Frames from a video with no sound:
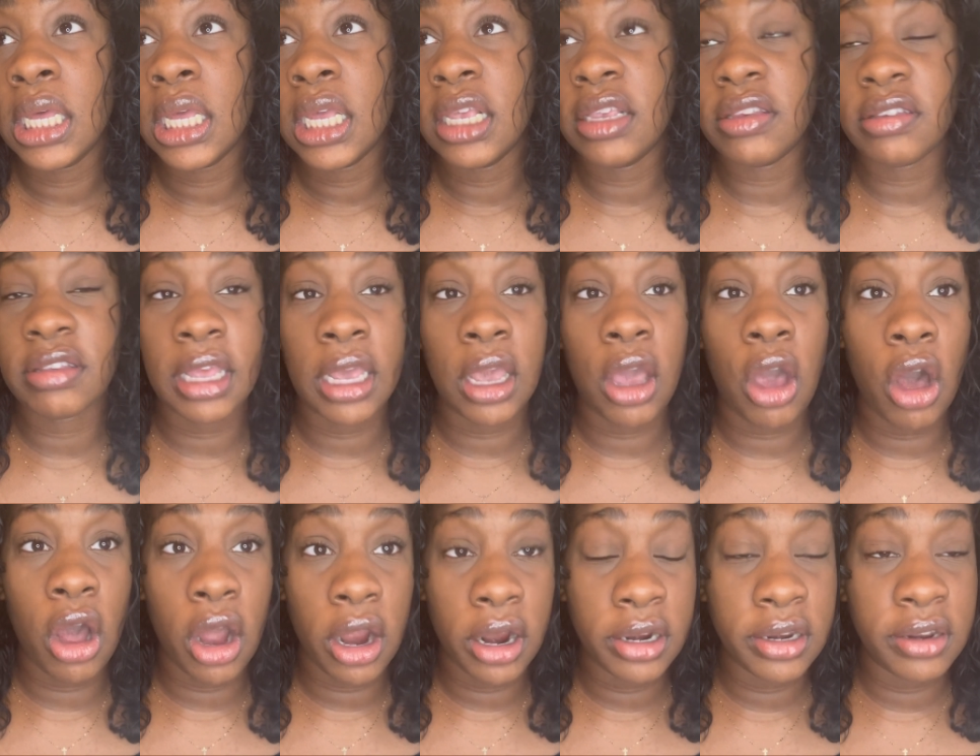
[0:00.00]
it's like
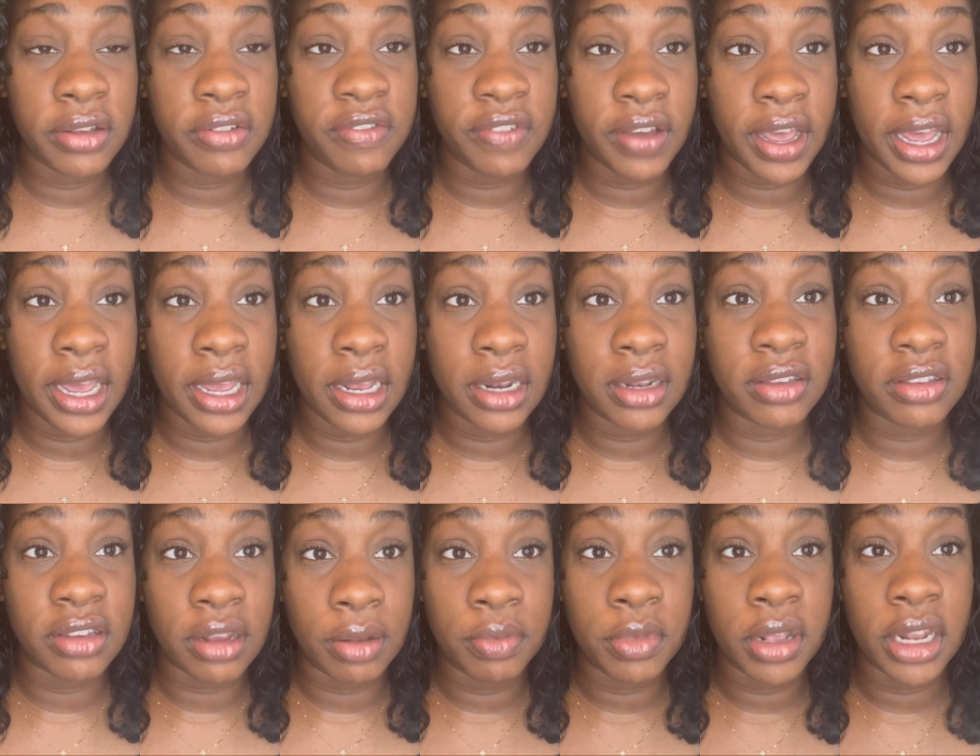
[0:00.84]
hard to find
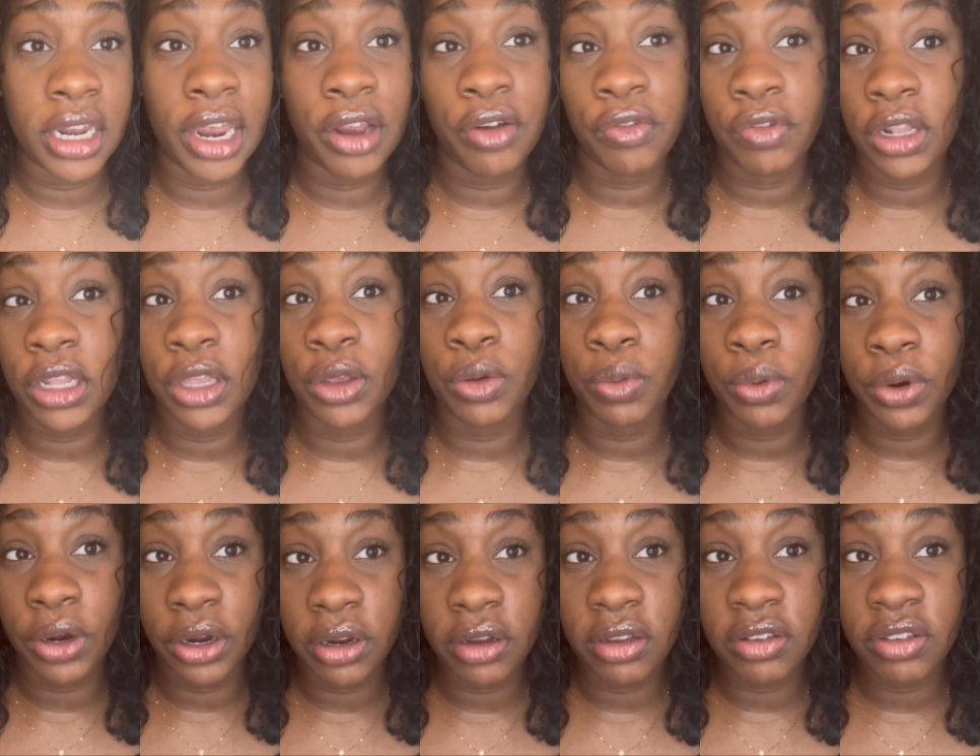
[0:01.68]
something that really
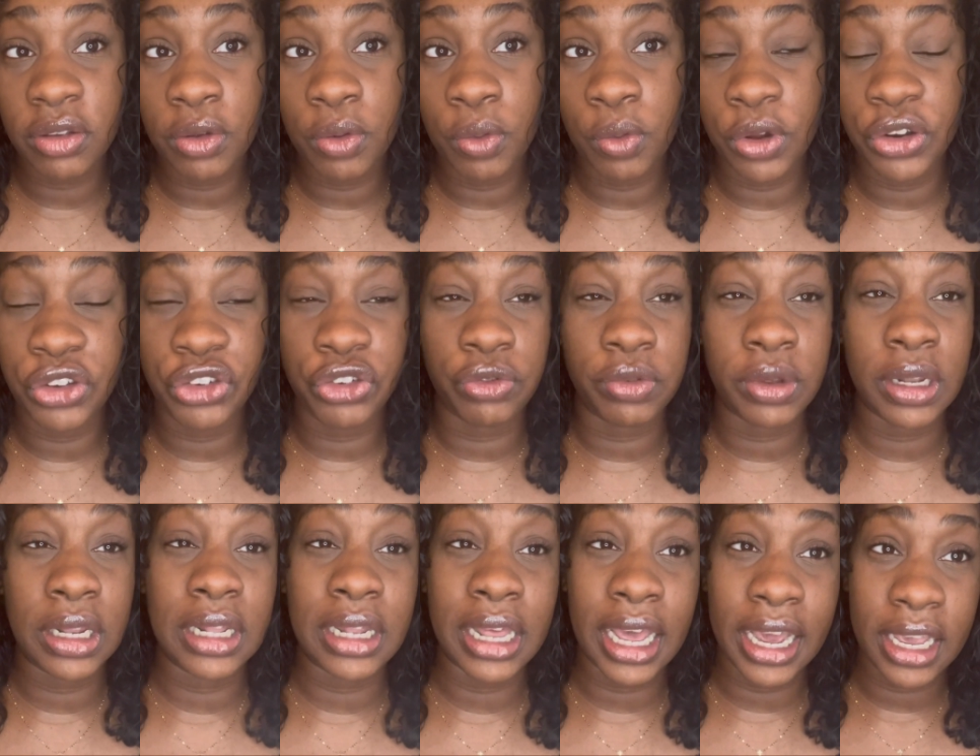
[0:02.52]
works once you
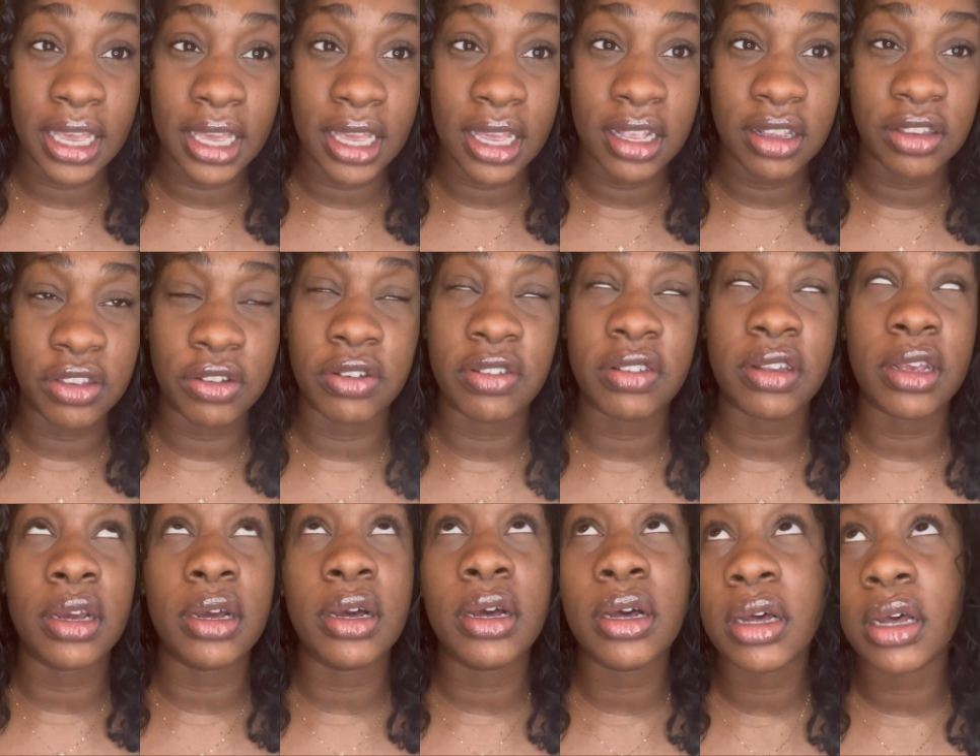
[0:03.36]
really like it. So it's
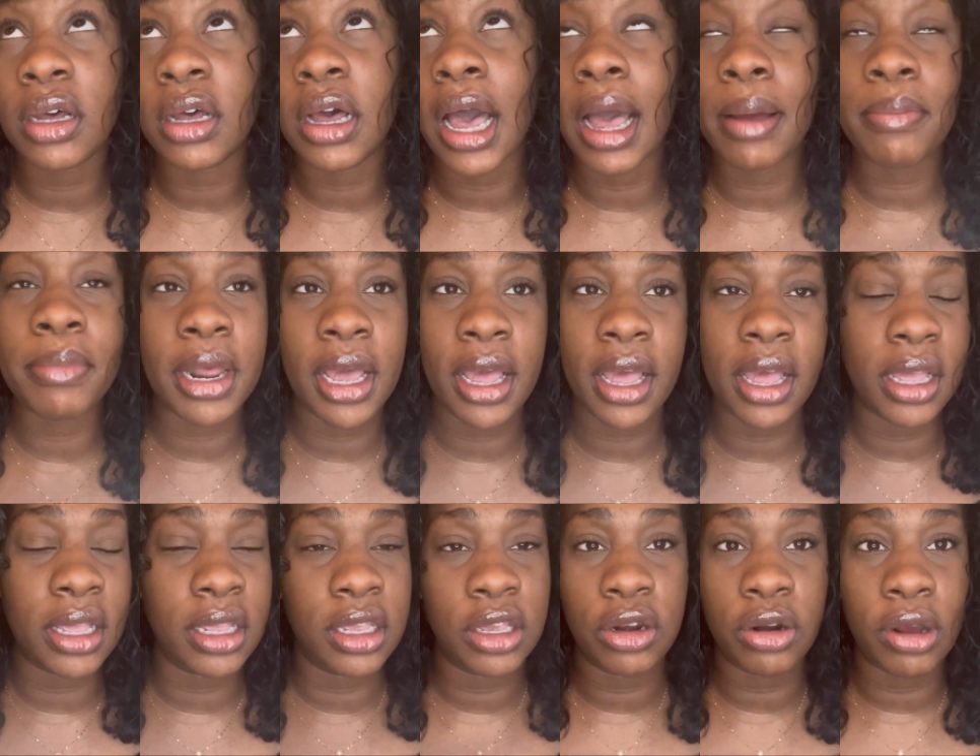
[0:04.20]
like, oh, I'm
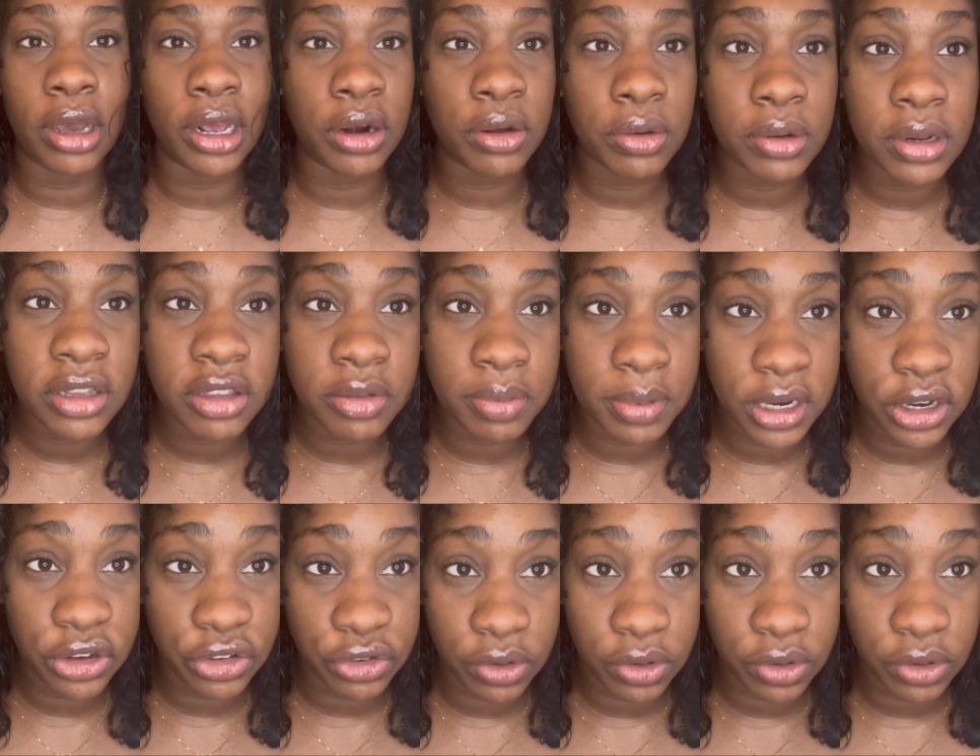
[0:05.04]
not, you know, I don't want to spend the